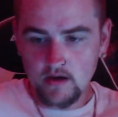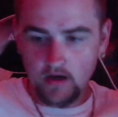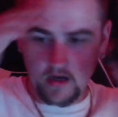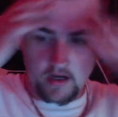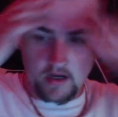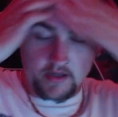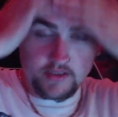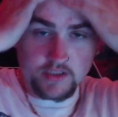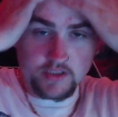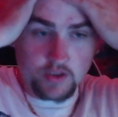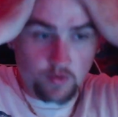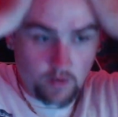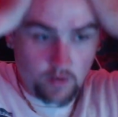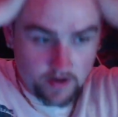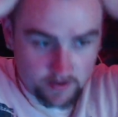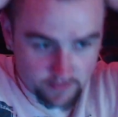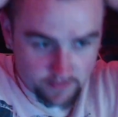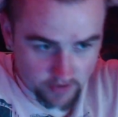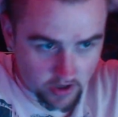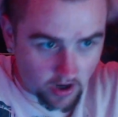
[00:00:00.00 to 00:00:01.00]
So
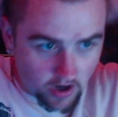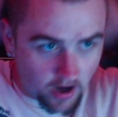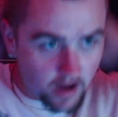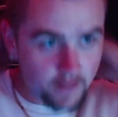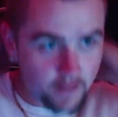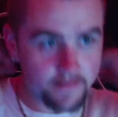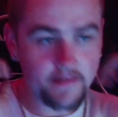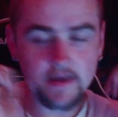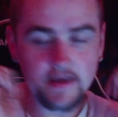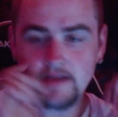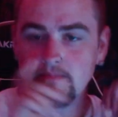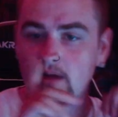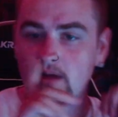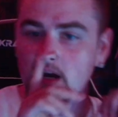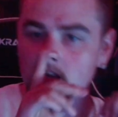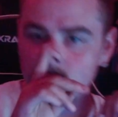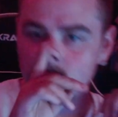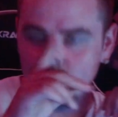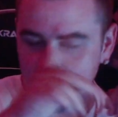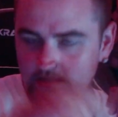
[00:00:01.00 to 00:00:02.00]
another con, in my
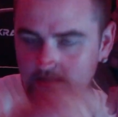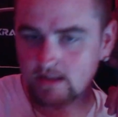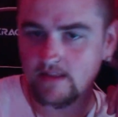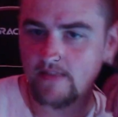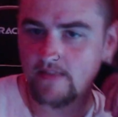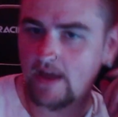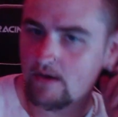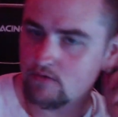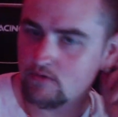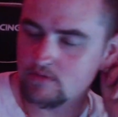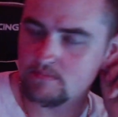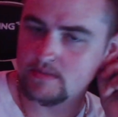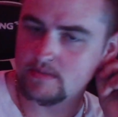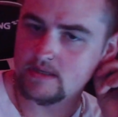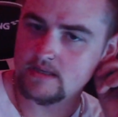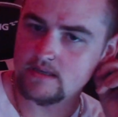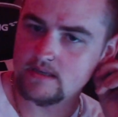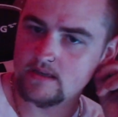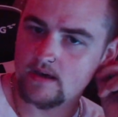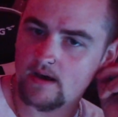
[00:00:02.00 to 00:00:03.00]
opinion, that would
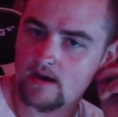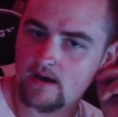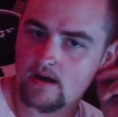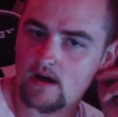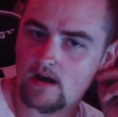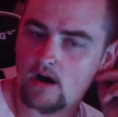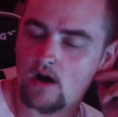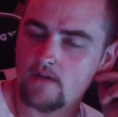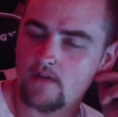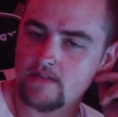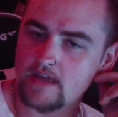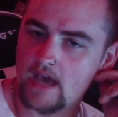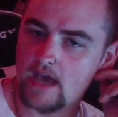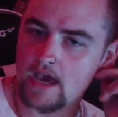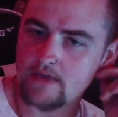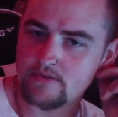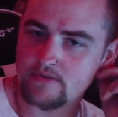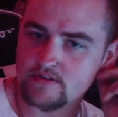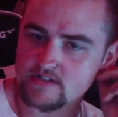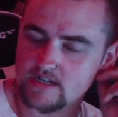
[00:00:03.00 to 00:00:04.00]
be on the
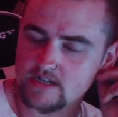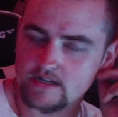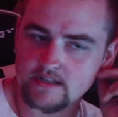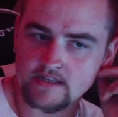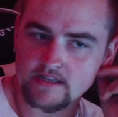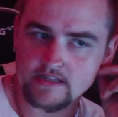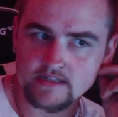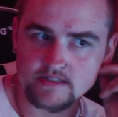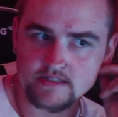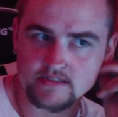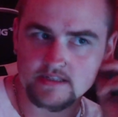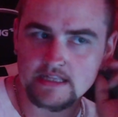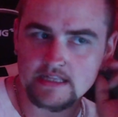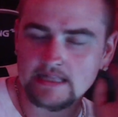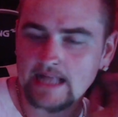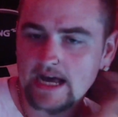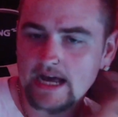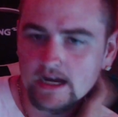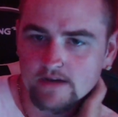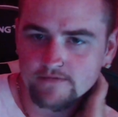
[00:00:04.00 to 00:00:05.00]
8th gen is the
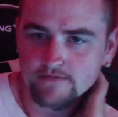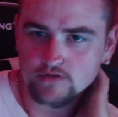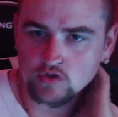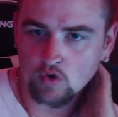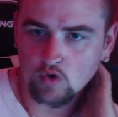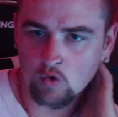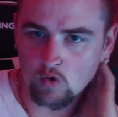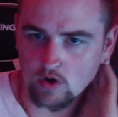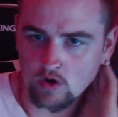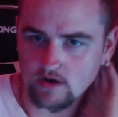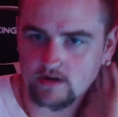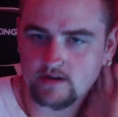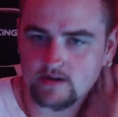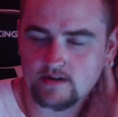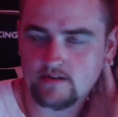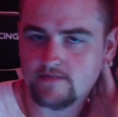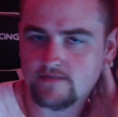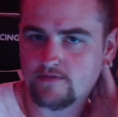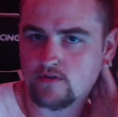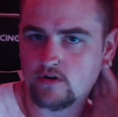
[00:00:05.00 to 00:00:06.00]
lack of torque
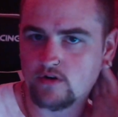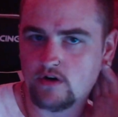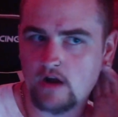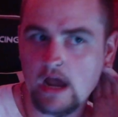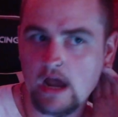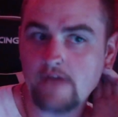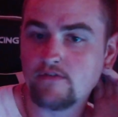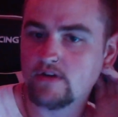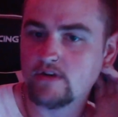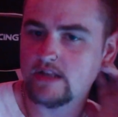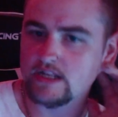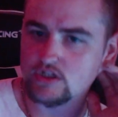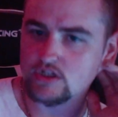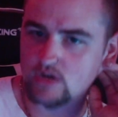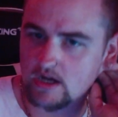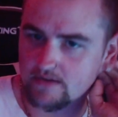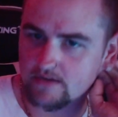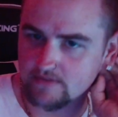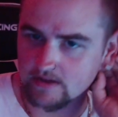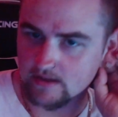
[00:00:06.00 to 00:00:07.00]
for everyday
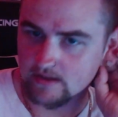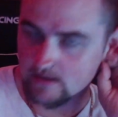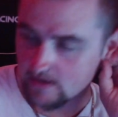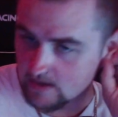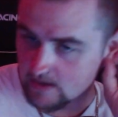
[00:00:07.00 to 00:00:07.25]
driving.